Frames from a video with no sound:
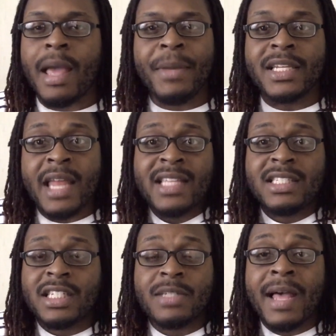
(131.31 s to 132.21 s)
I mean,
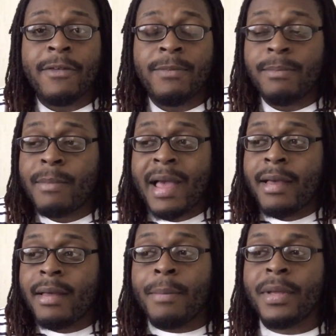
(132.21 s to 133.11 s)
that's just
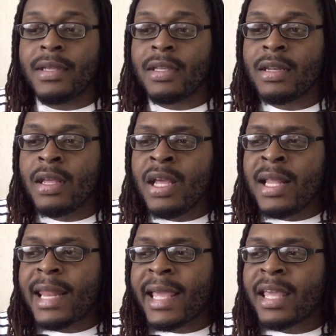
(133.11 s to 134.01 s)
my opinion.
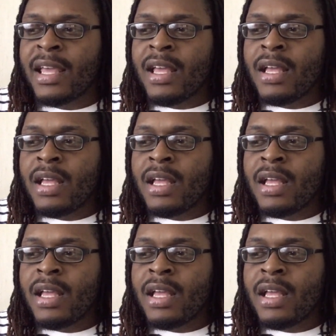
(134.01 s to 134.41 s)
Like,